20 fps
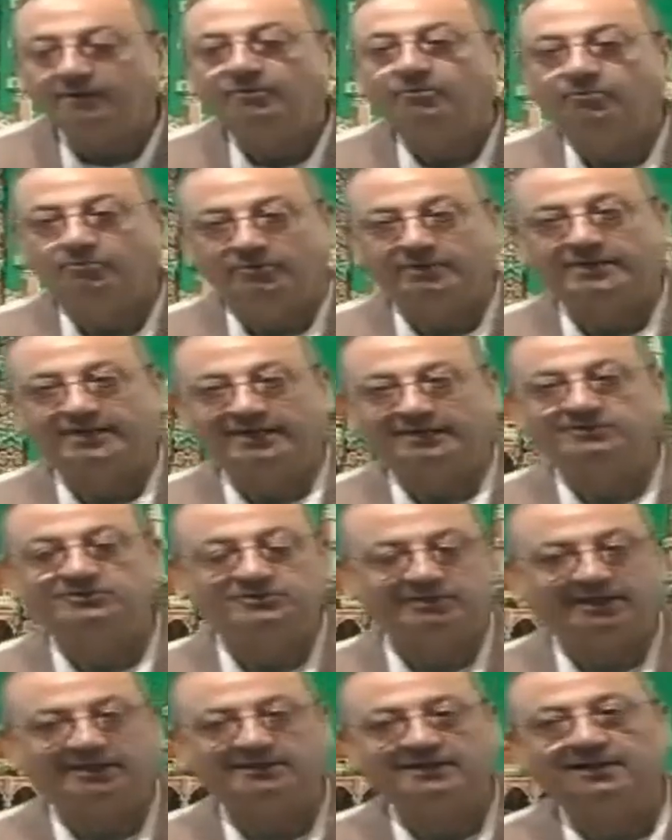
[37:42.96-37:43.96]
we can
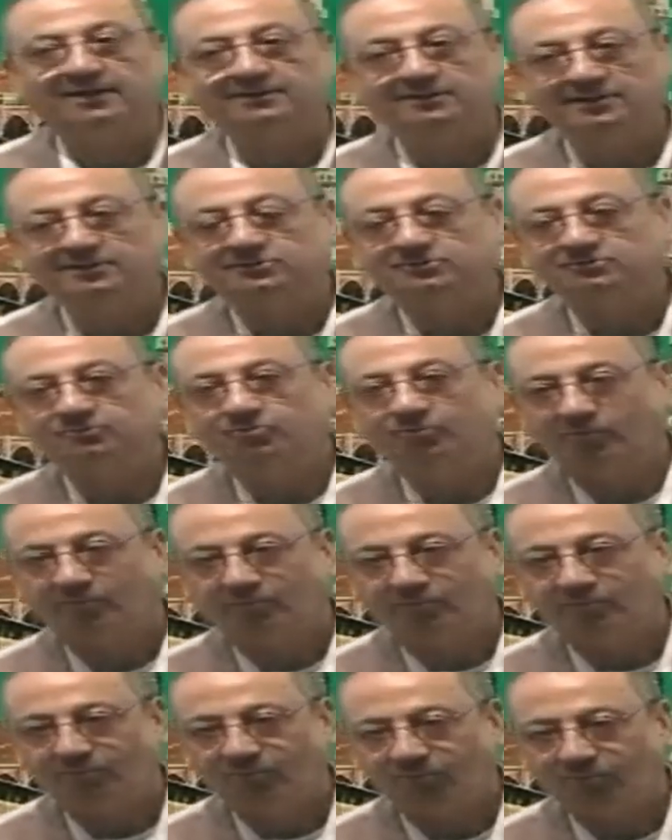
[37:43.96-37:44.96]
say that this
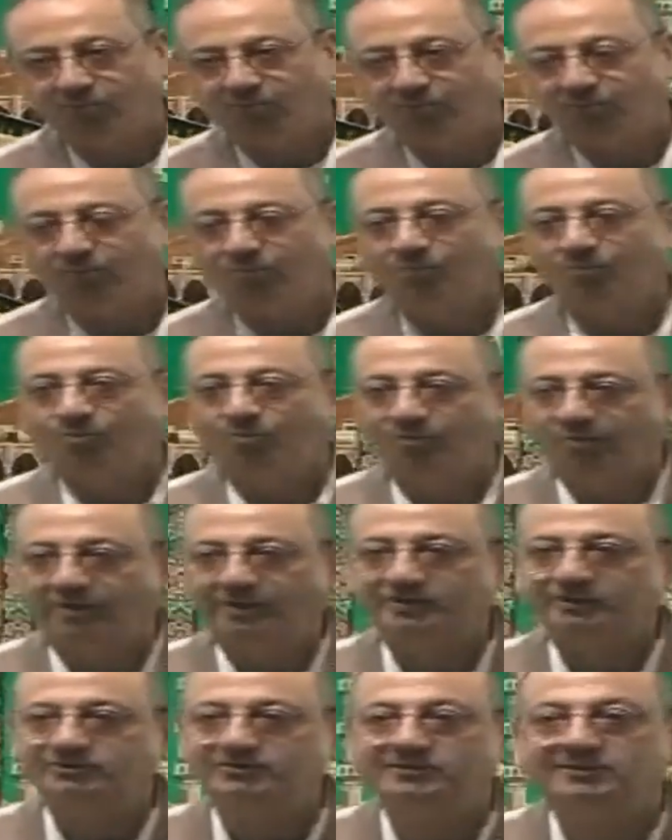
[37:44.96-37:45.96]

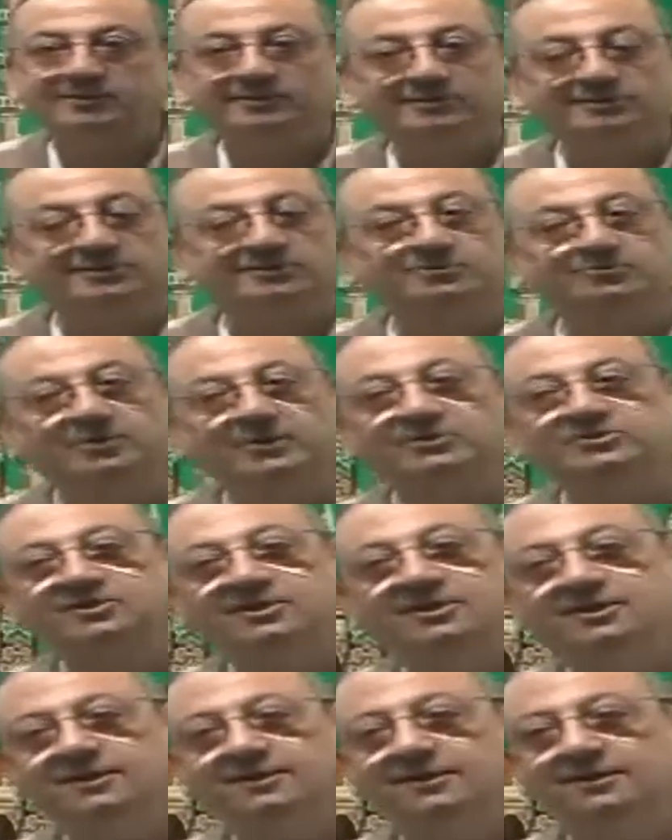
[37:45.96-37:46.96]
verse is
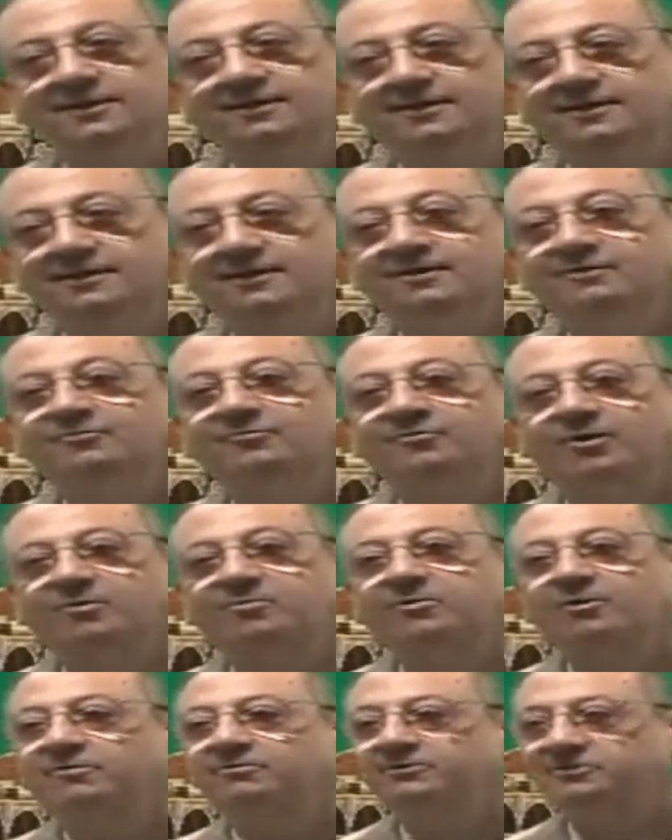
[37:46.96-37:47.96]
especially
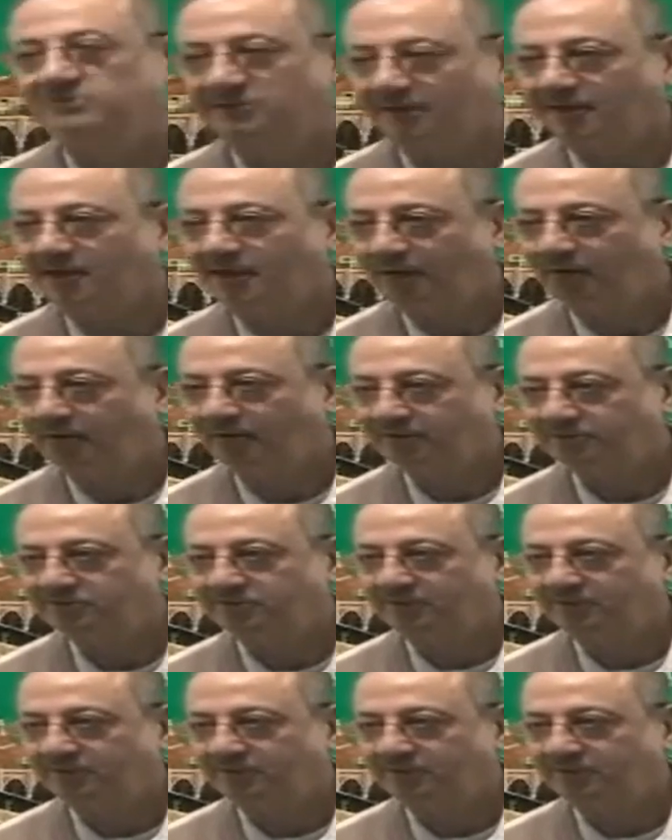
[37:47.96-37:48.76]
for Prophet sallallahu alaihi